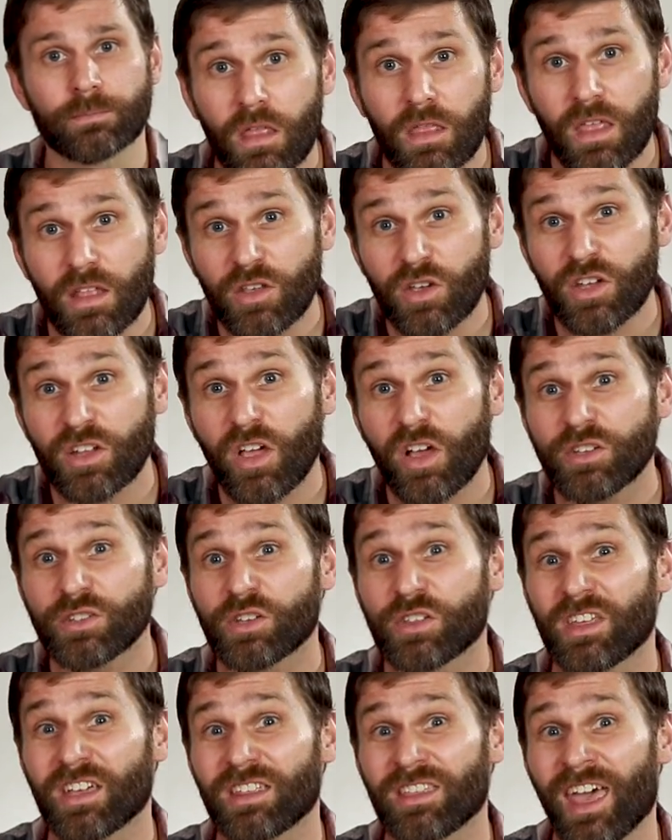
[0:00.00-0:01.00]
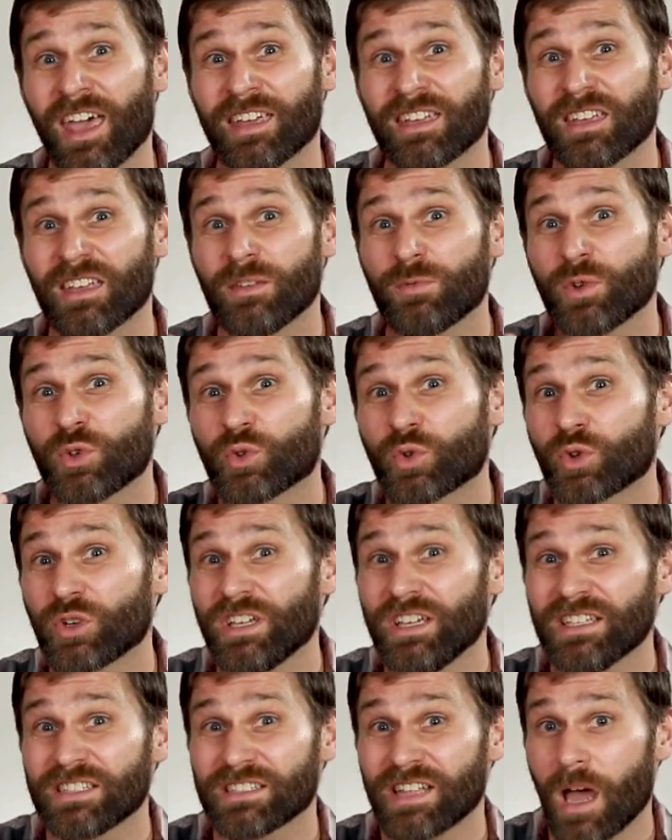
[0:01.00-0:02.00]
Then you can also think that if a
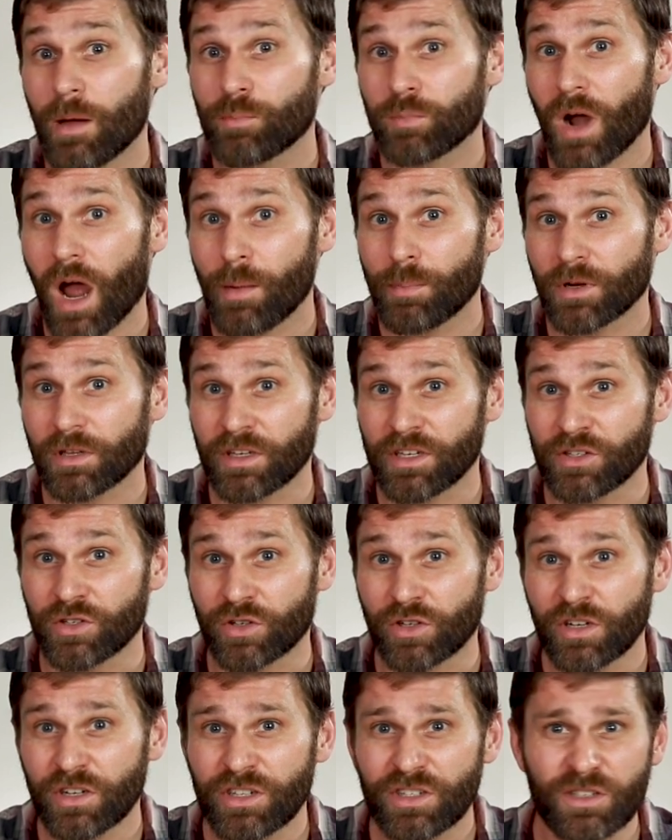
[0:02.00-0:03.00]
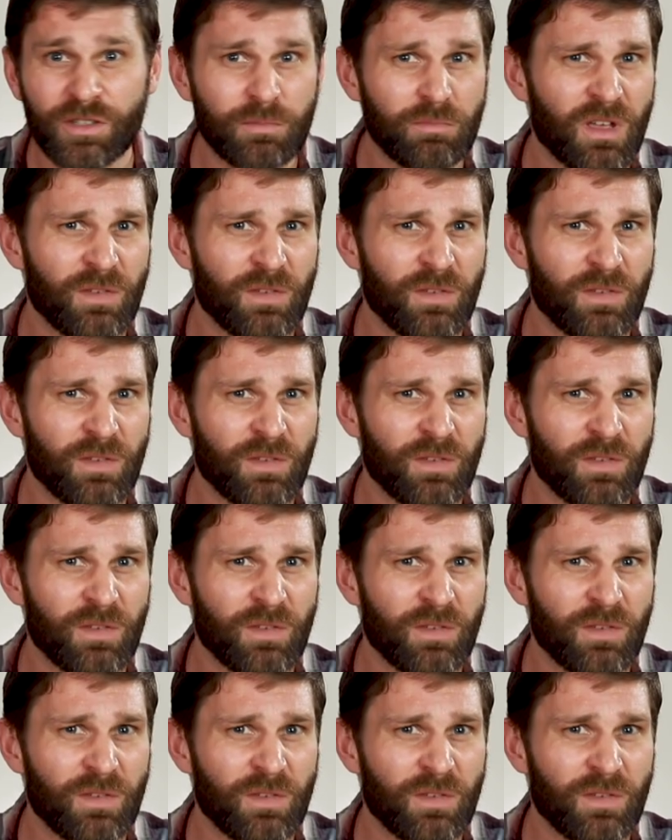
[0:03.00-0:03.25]
tree is not properly nourished,